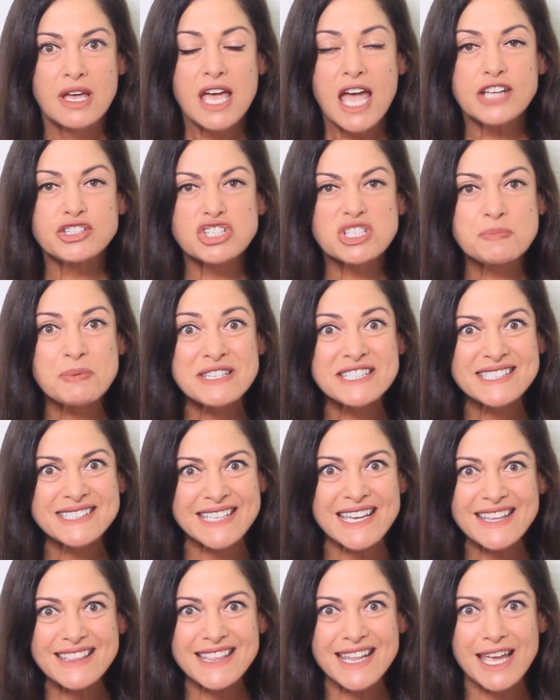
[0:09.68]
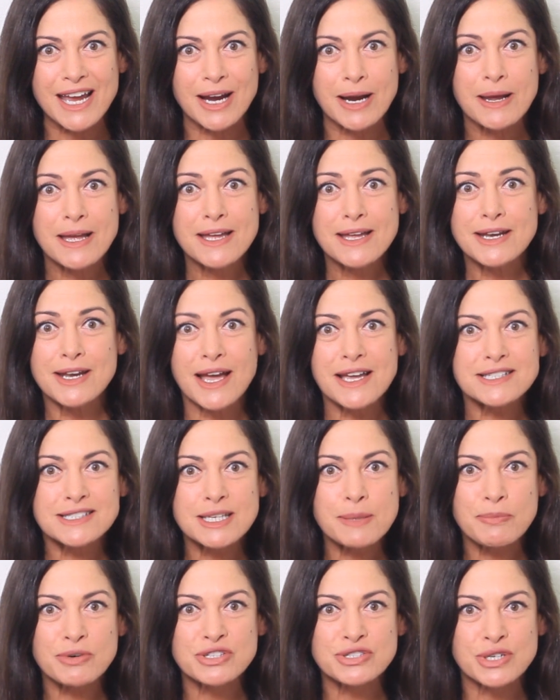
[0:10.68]
It's just been sitting there,
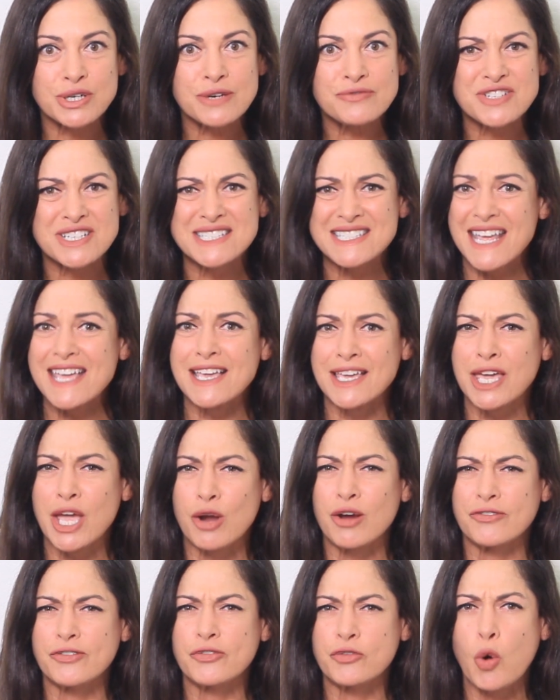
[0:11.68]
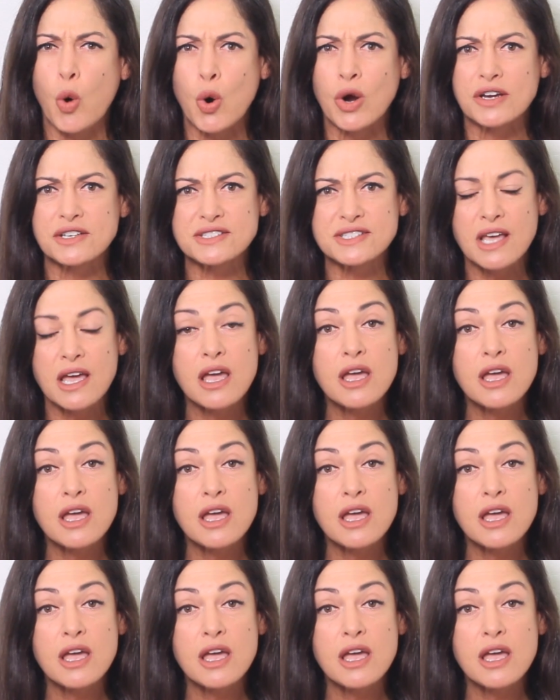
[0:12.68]
nicely preserved and taken care of course,